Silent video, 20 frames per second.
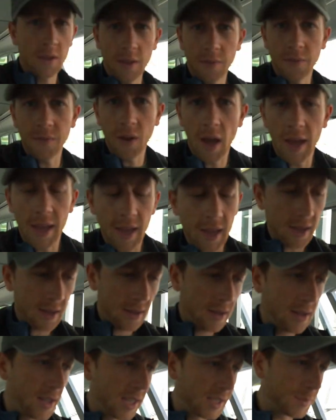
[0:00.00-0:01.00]
the flight
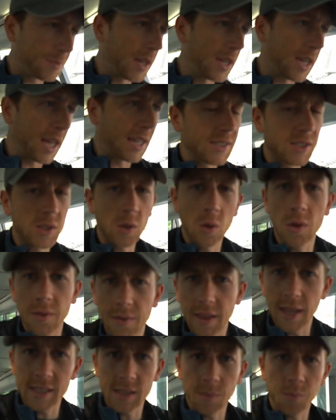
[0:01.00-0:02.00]
has been cancelled.
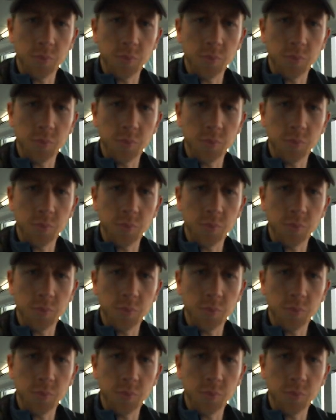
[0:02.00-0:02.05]
There's a